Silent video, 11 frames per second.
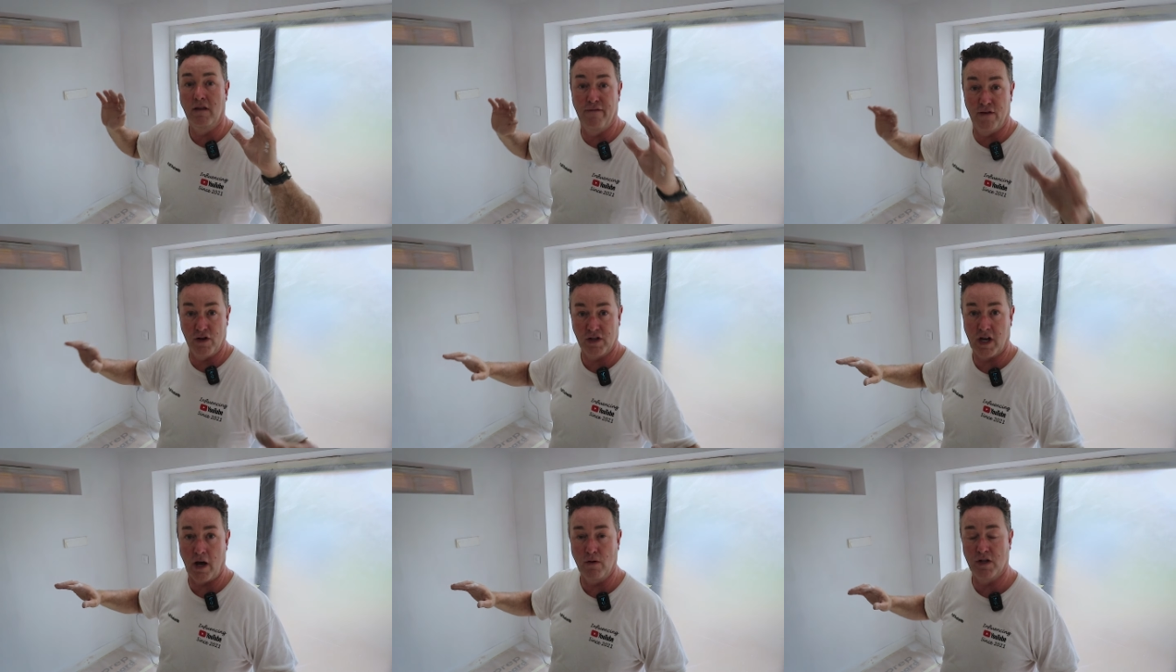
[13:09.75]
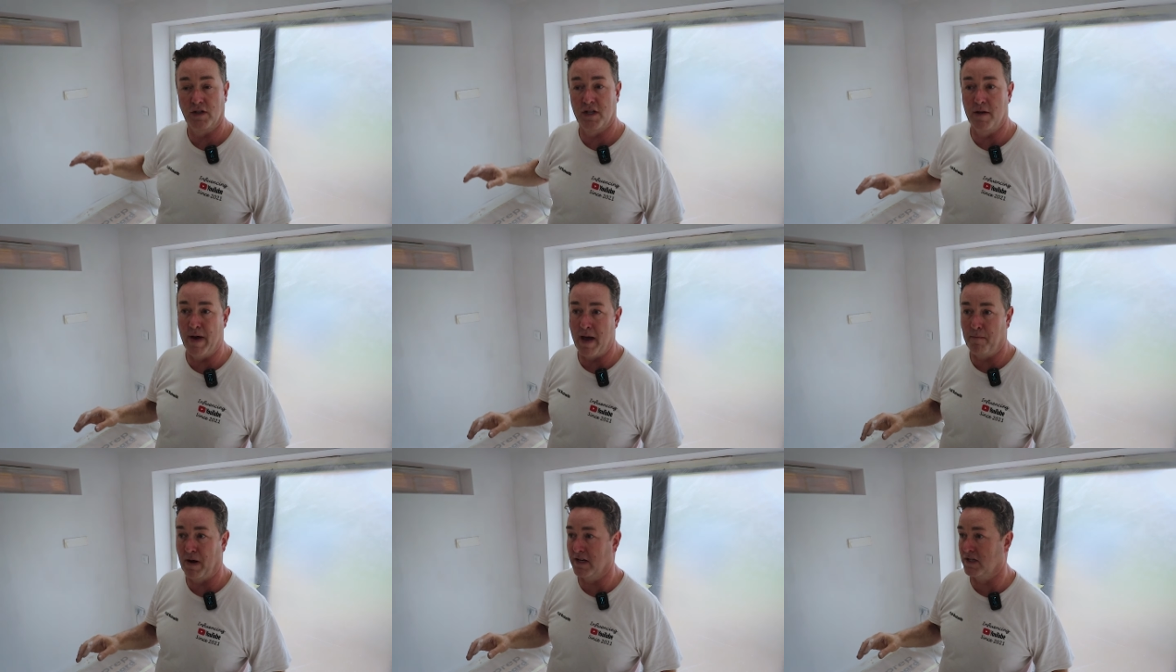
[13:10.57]
the first coat onto the
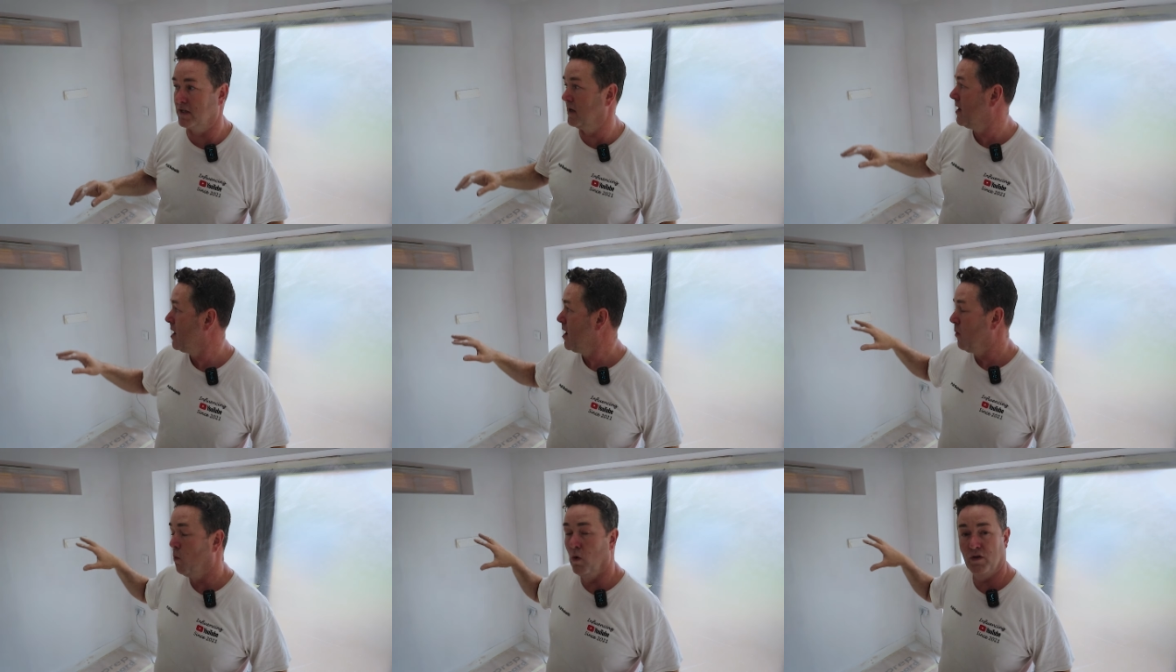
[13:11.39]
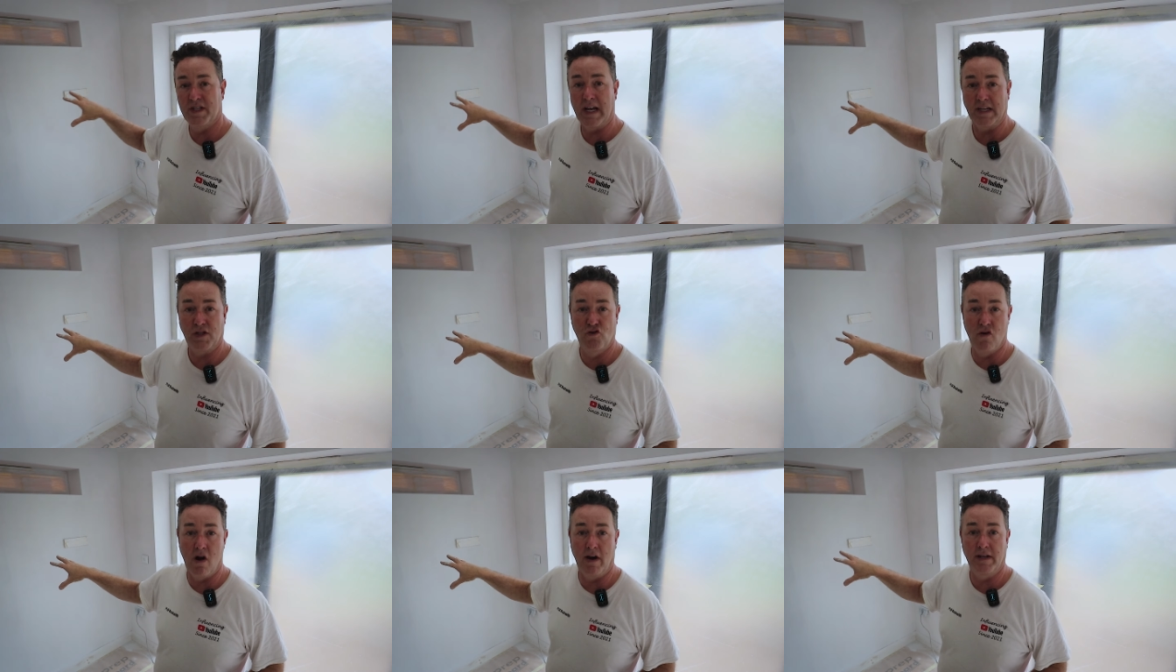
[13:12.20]
bare plaster once that's
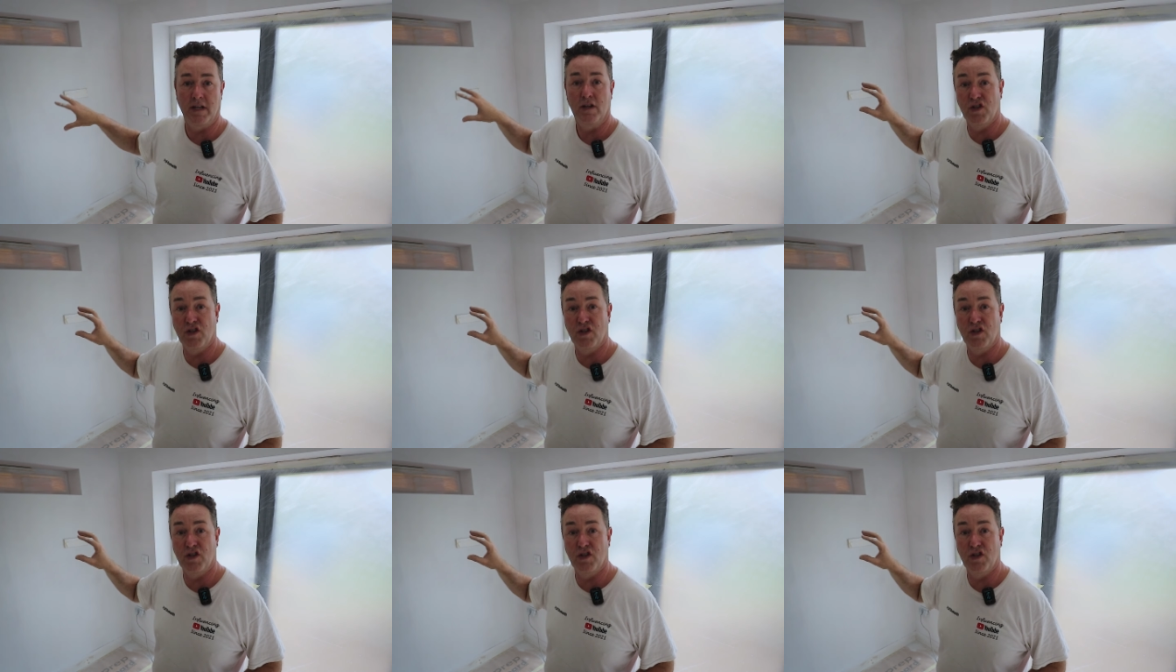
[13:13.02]
dried,